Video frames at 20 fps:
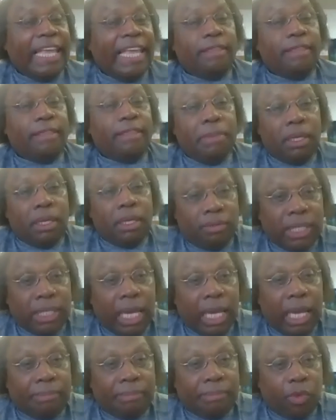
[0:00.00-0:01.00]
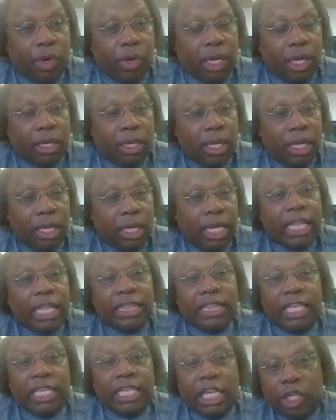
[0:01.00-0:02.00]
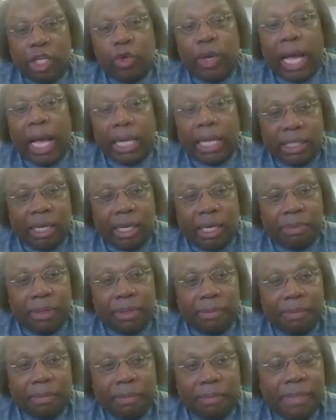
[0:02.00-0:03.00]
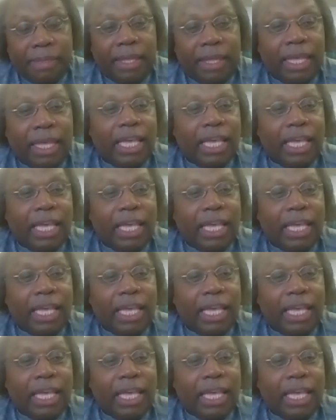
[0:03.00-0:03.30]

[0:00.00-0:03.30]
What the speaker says: in the middle of Times Square, then you got something.